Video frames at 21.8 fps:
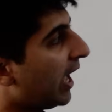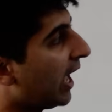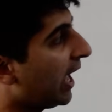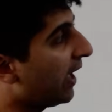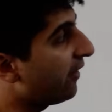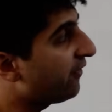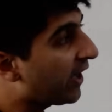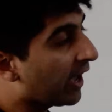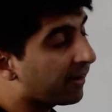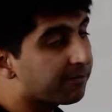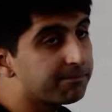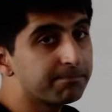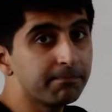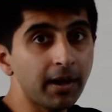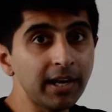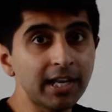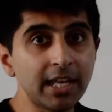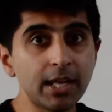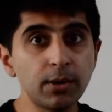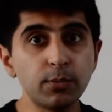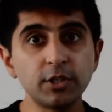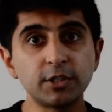If you have
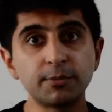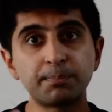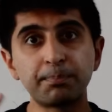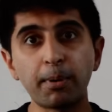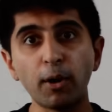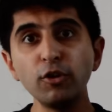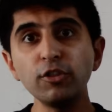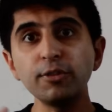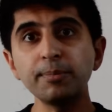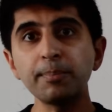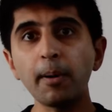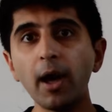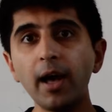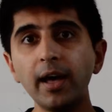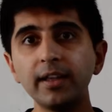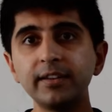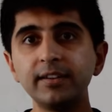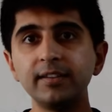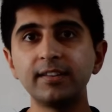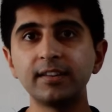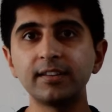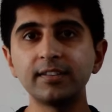money which both
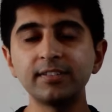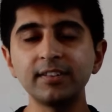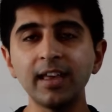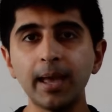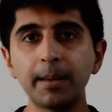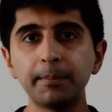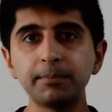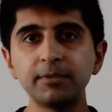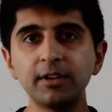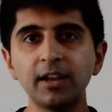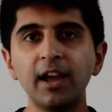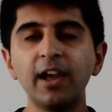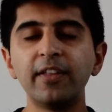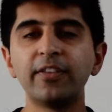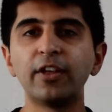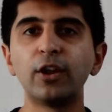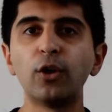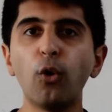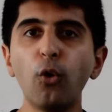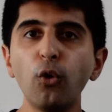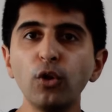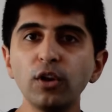parties accept,
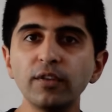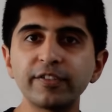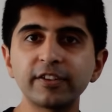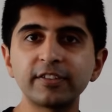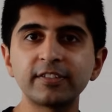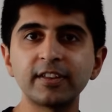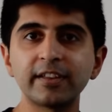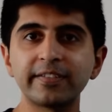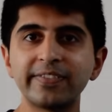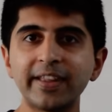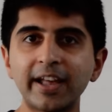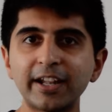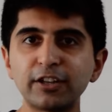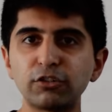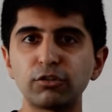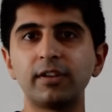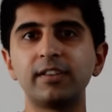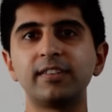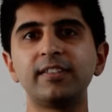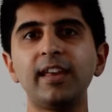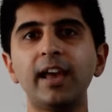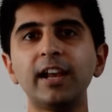then all of a sudden that
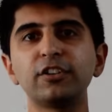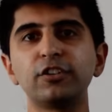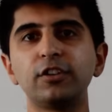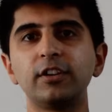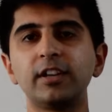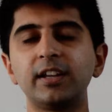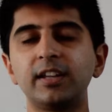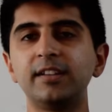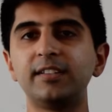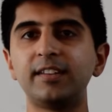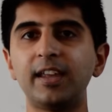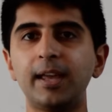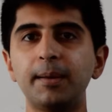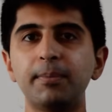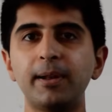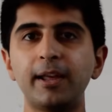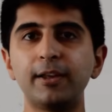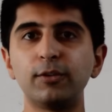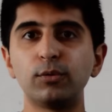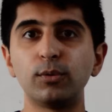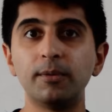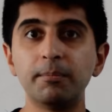transaction can take
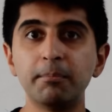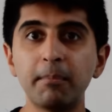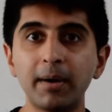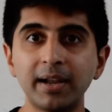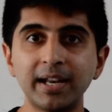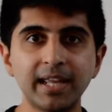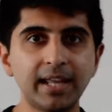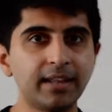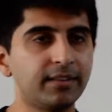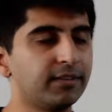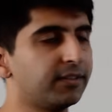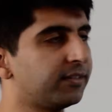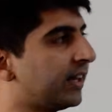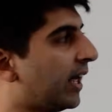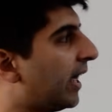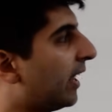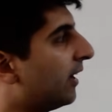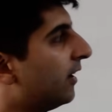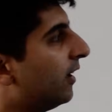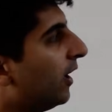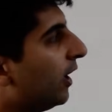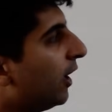place with money instead.